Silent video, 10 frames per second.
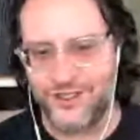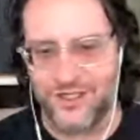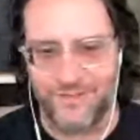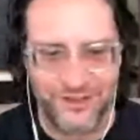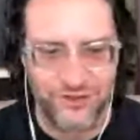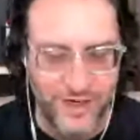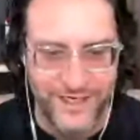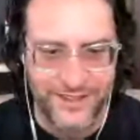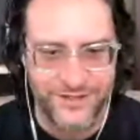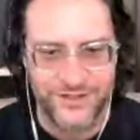worked
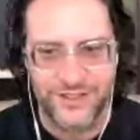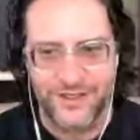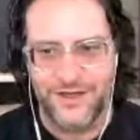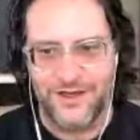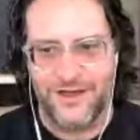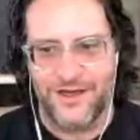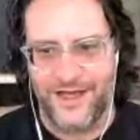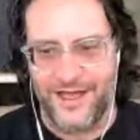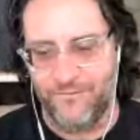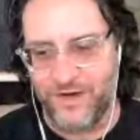through it with therapy and
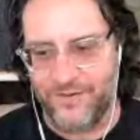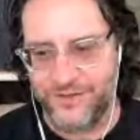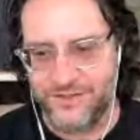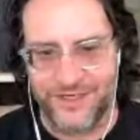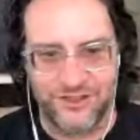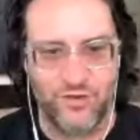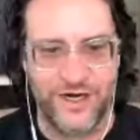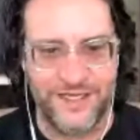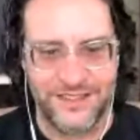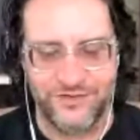medication in my
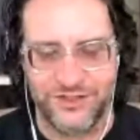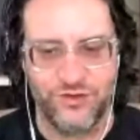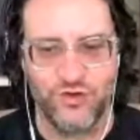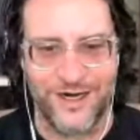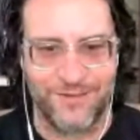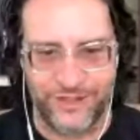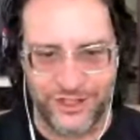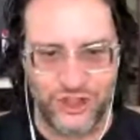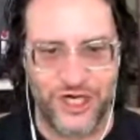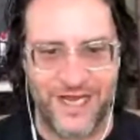20s.
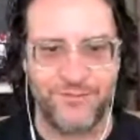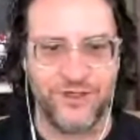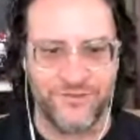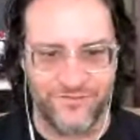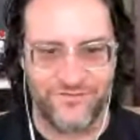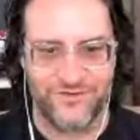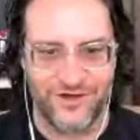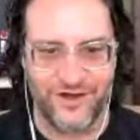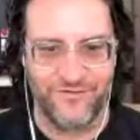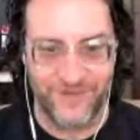And when I was in my
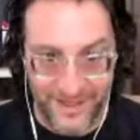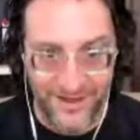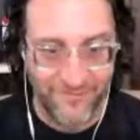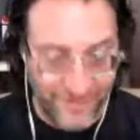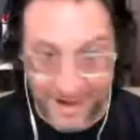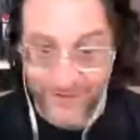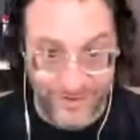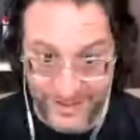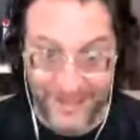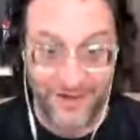20s, I was incredibly
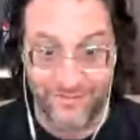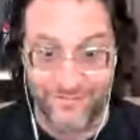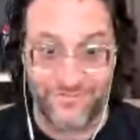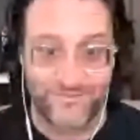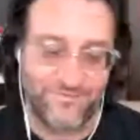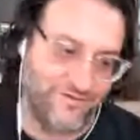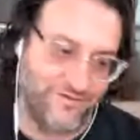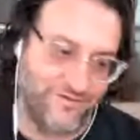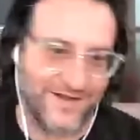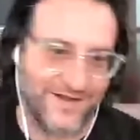ashamed of
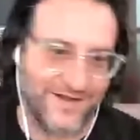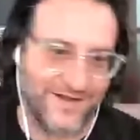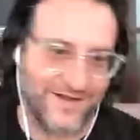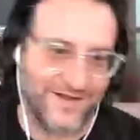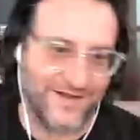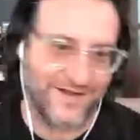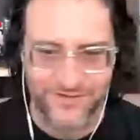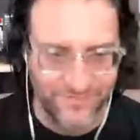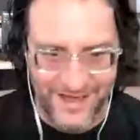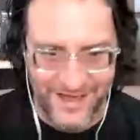everything,
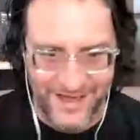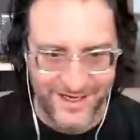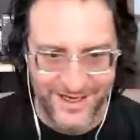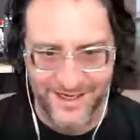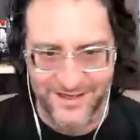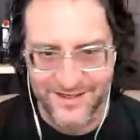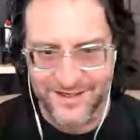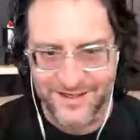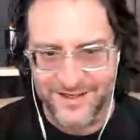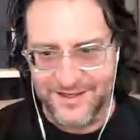of the fact that I was
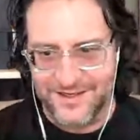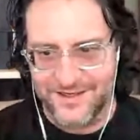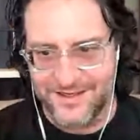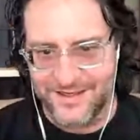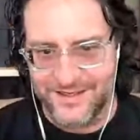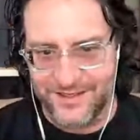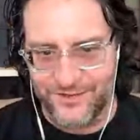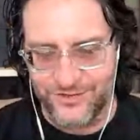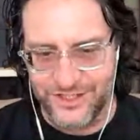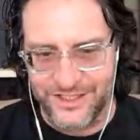depressed, of the fact that I had